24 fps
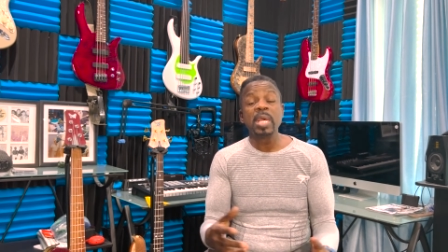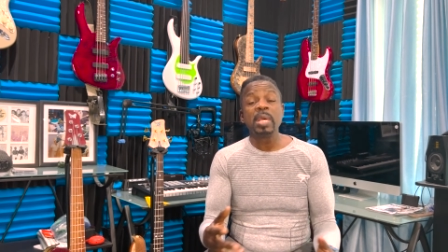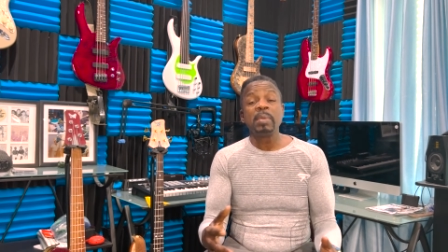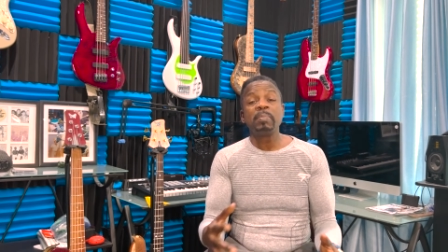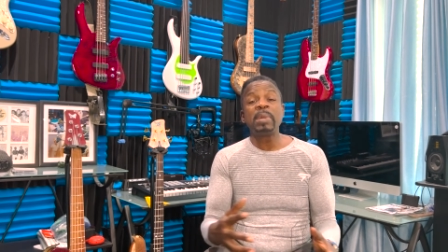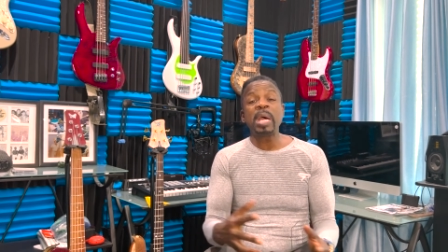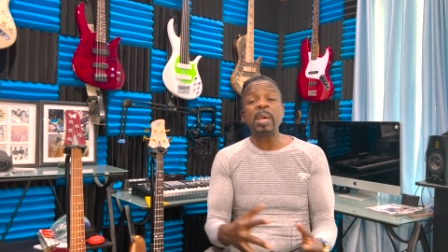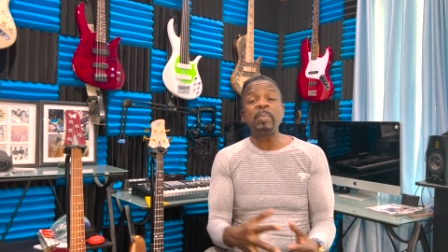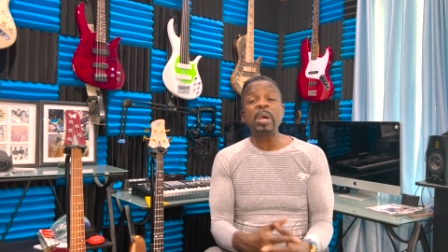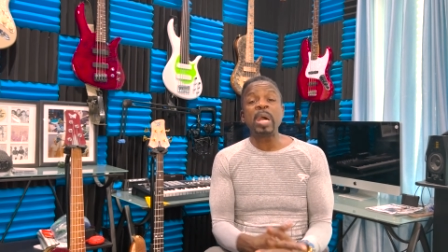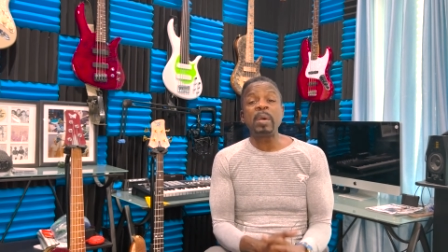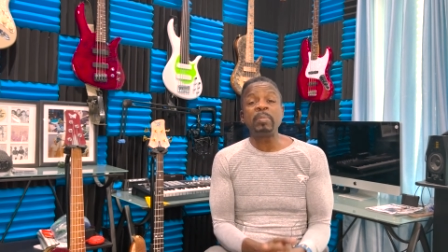
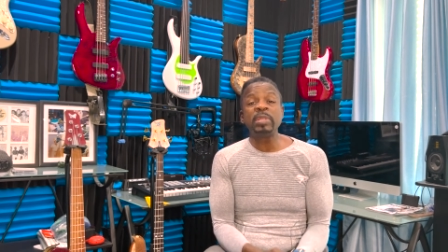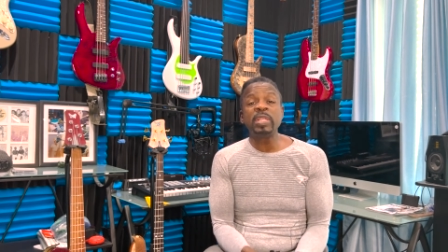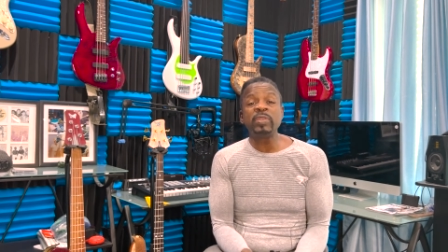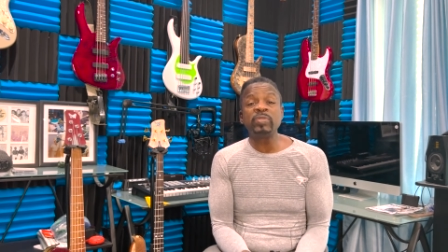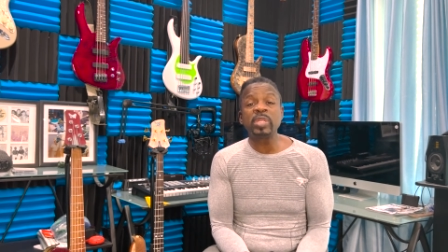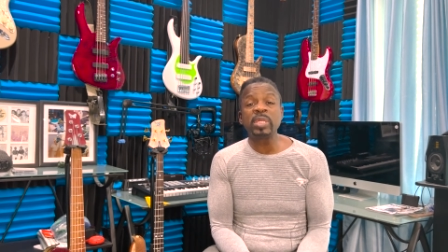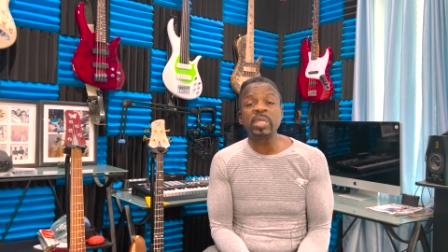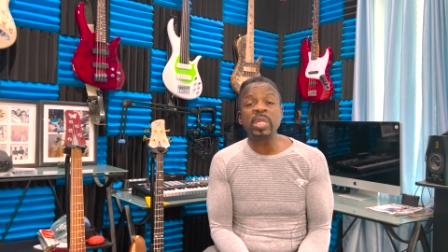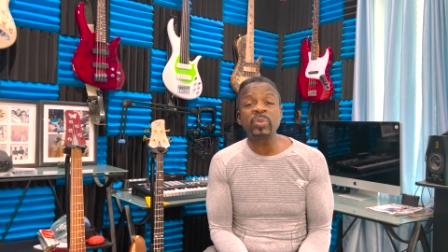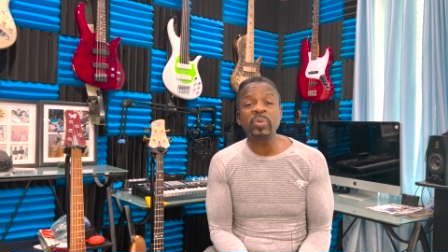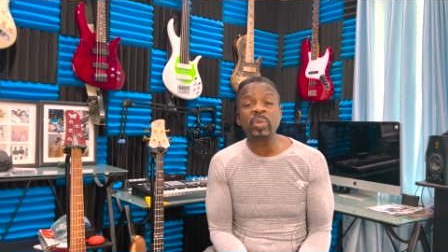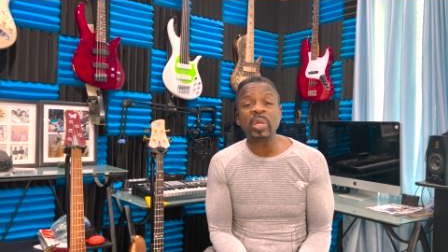My mom lived
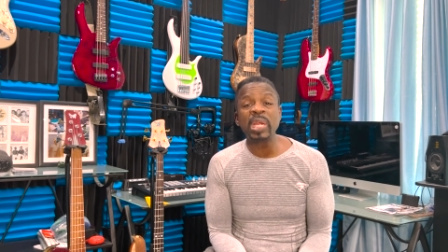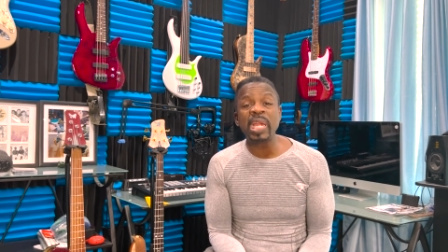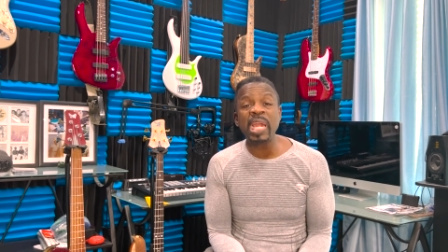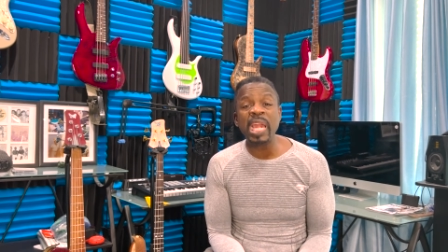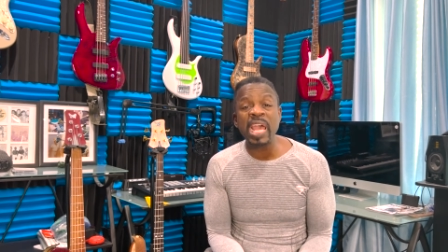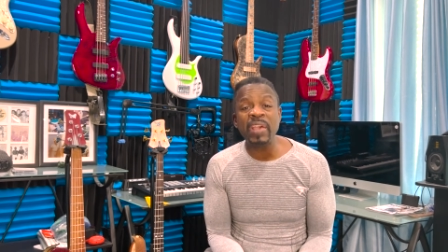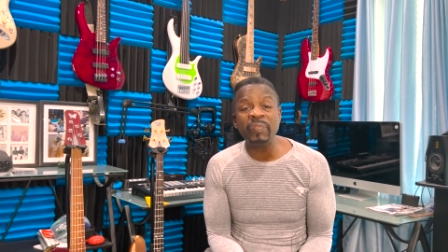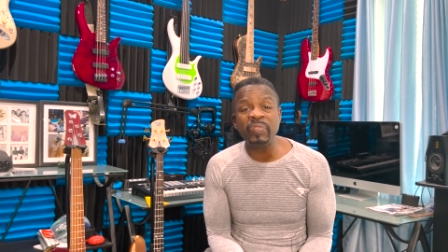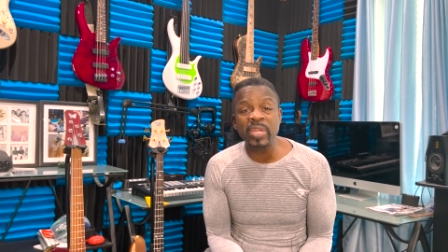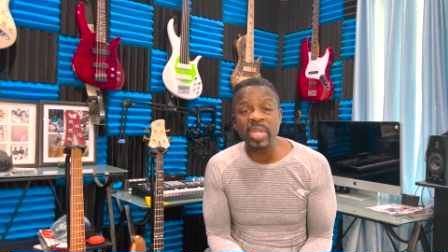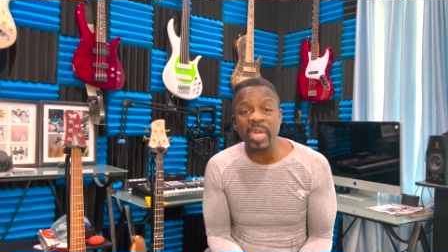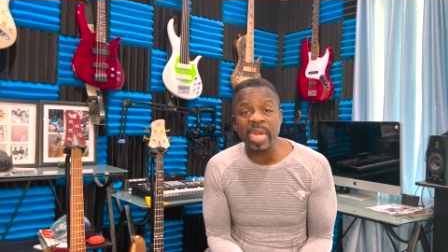another
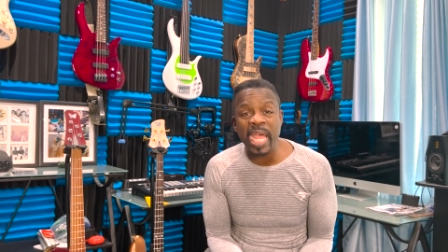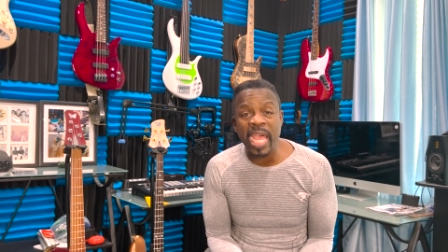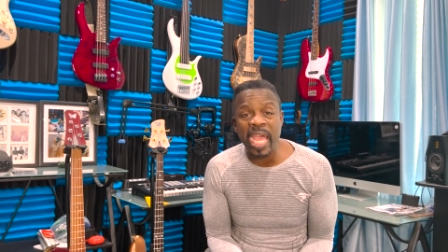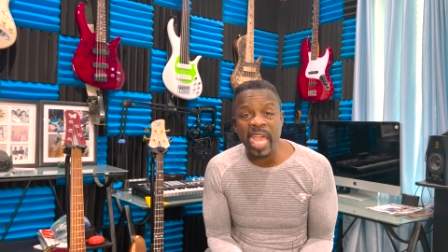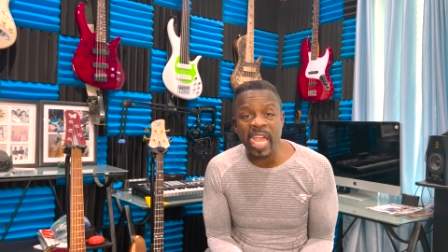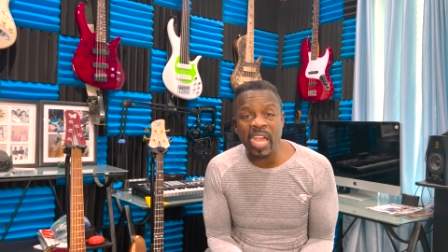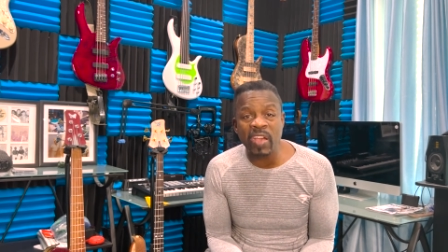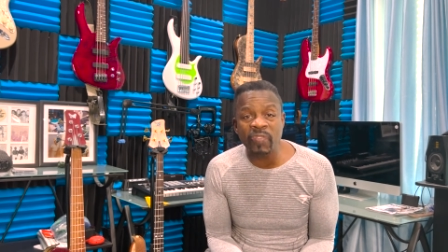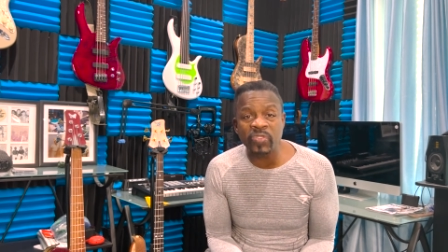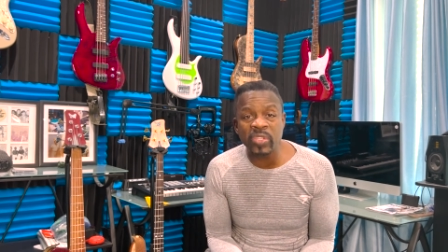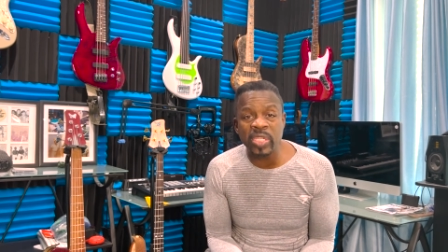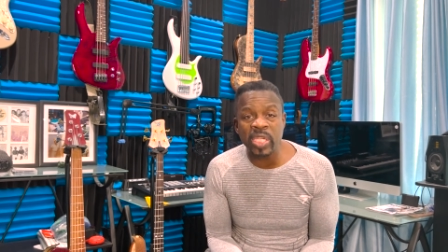11 and a
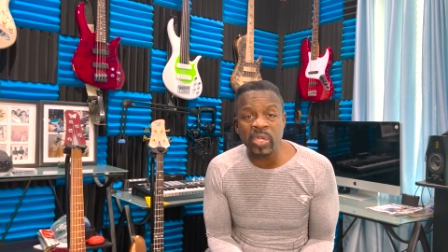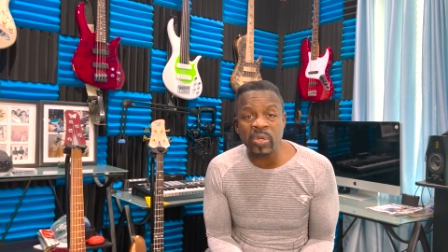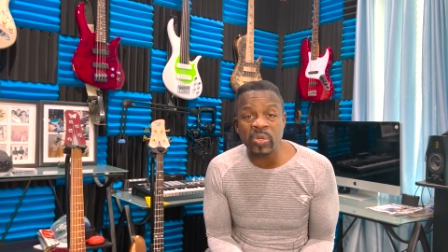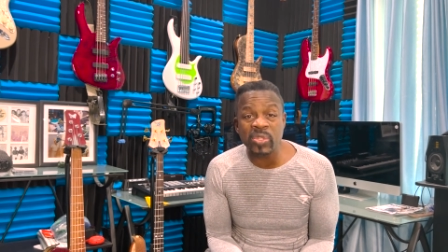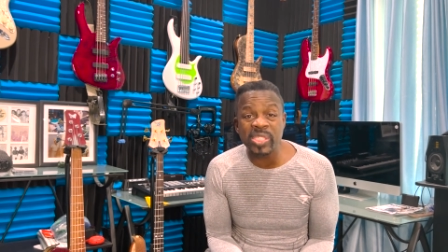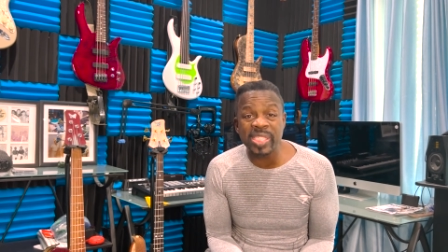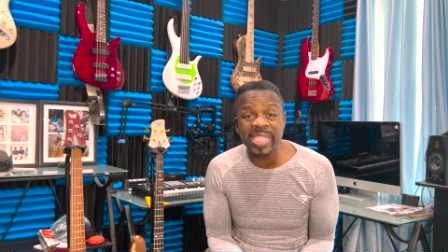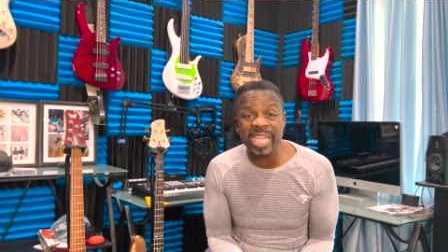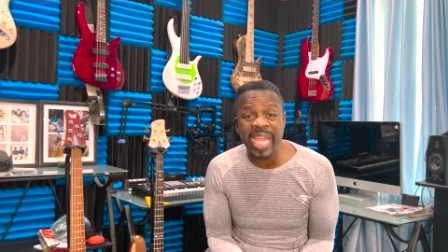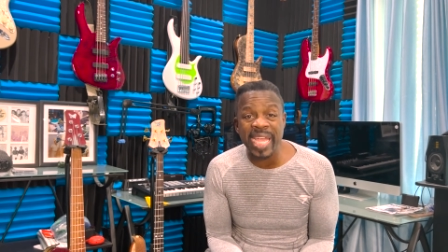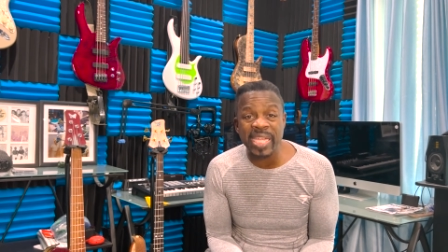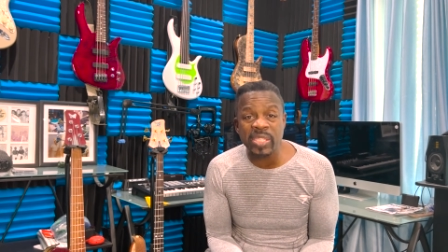half years
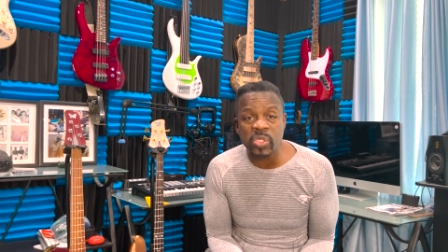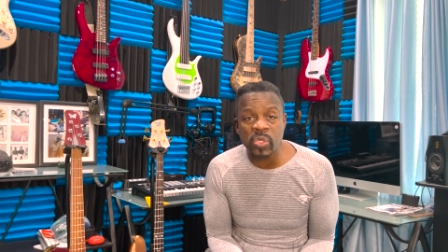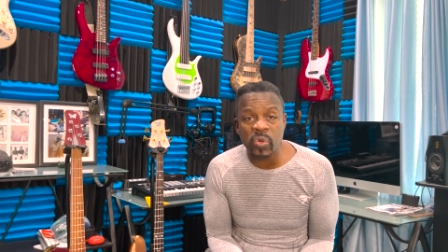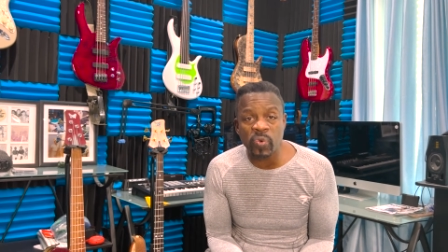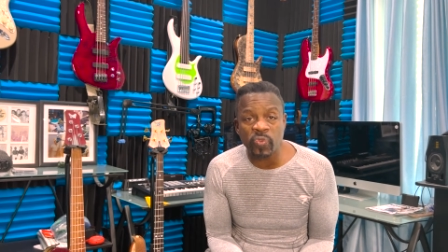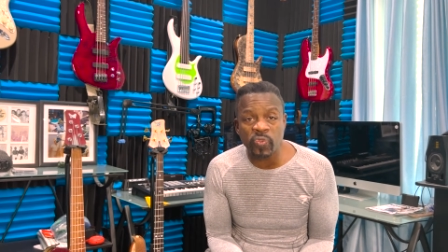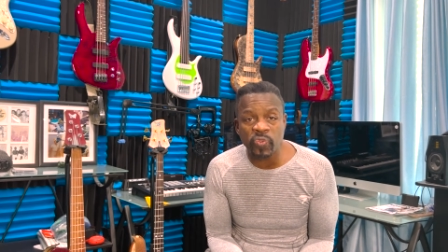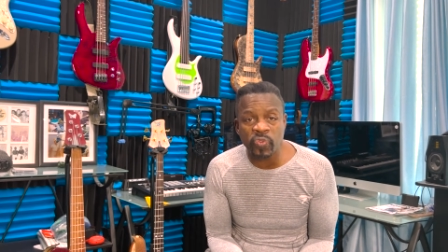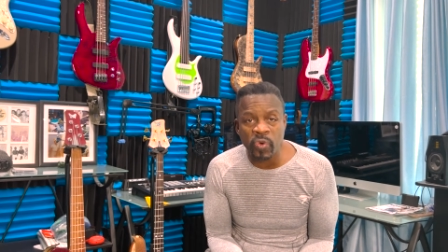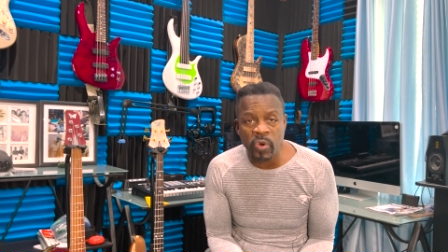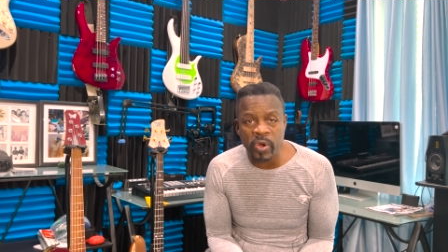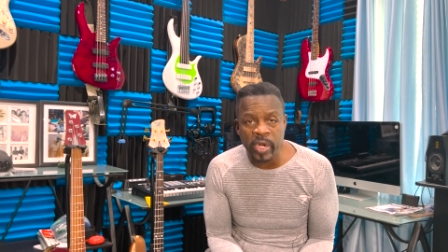cancer
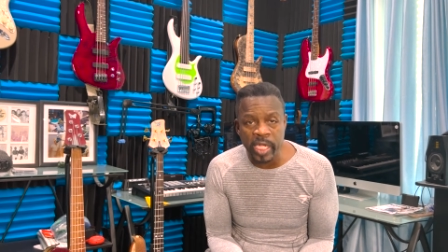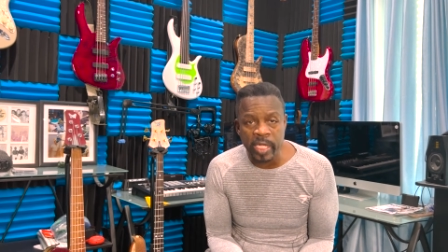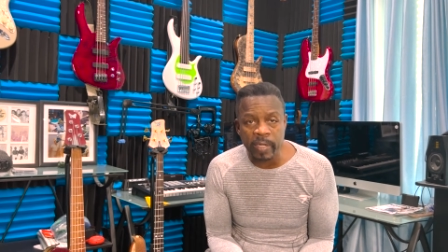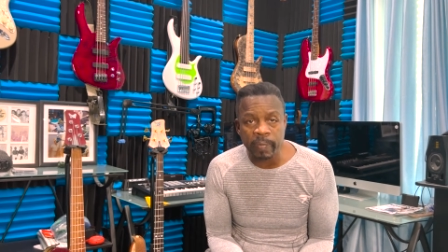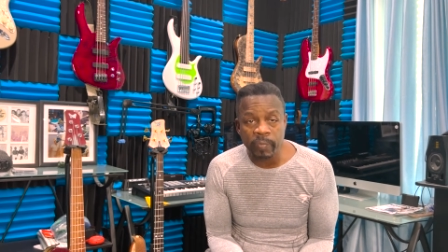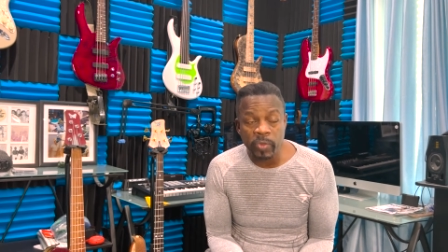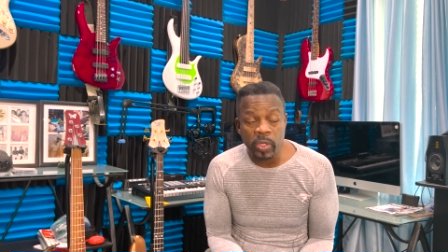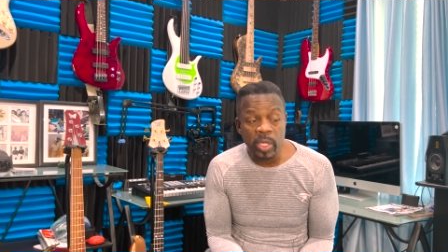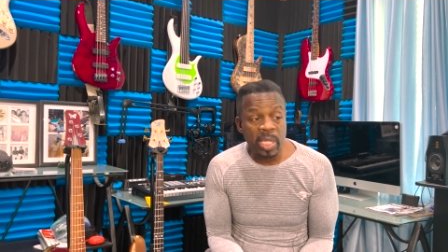free.